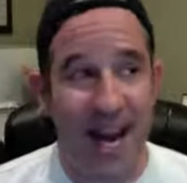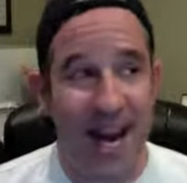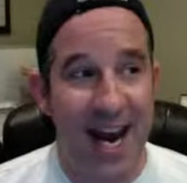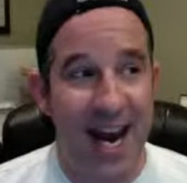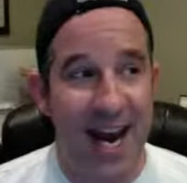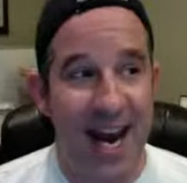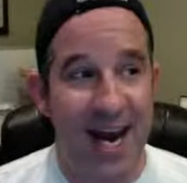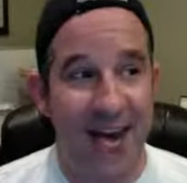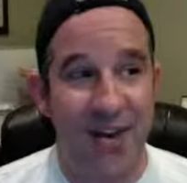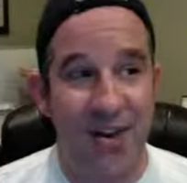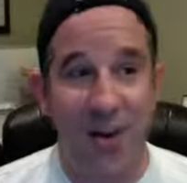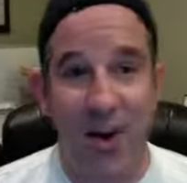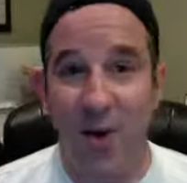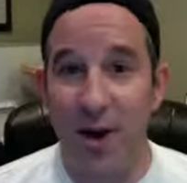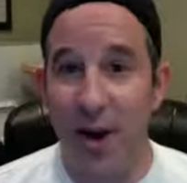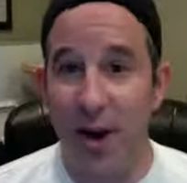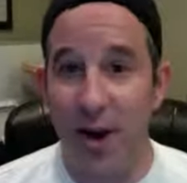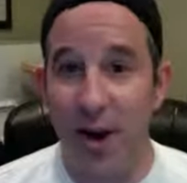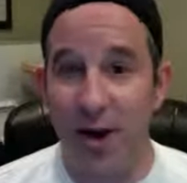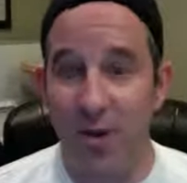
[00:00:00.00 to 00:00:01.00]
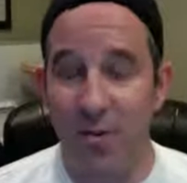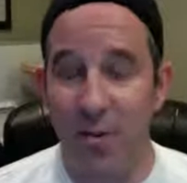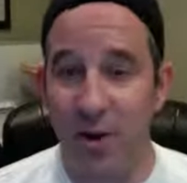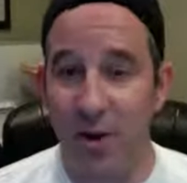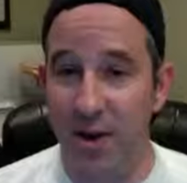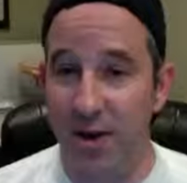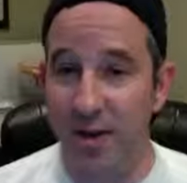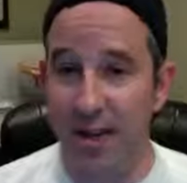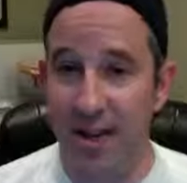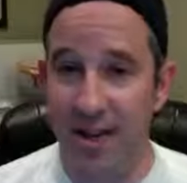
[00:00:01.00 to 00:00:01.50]
And you say, okay guys, we're
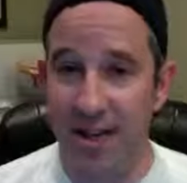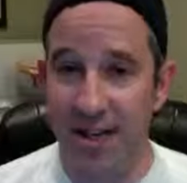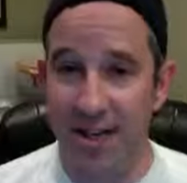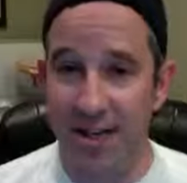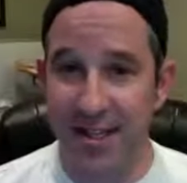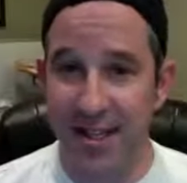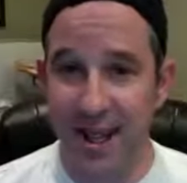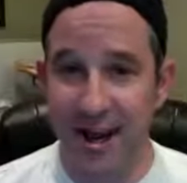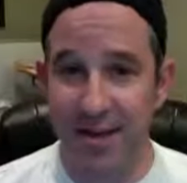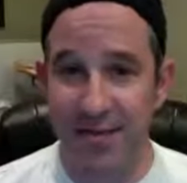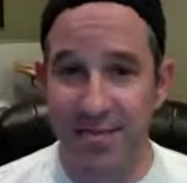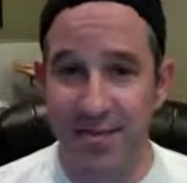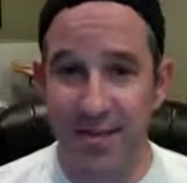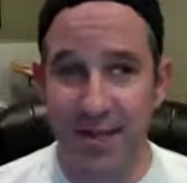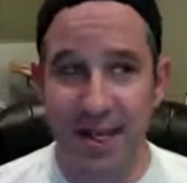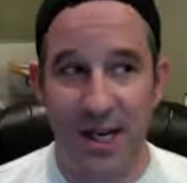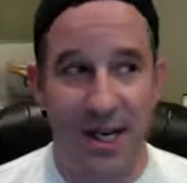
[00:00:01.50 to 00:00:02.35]
going to sign these out.